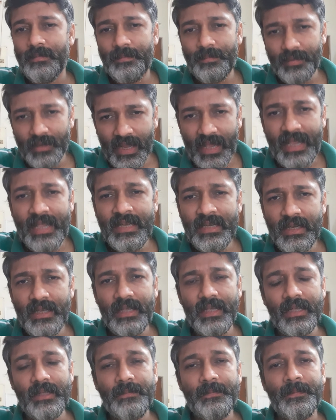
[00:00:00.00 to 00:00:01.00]

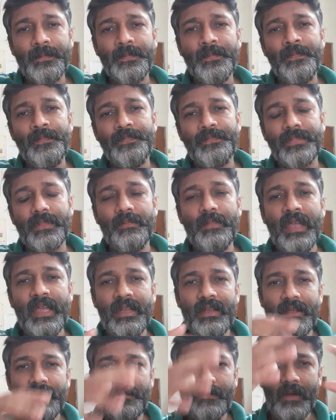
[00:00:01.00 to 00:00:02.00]
plainly
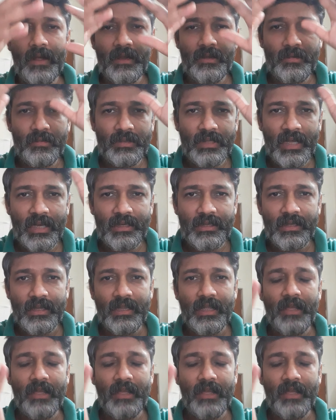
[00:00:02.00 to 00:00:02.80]
may refer to that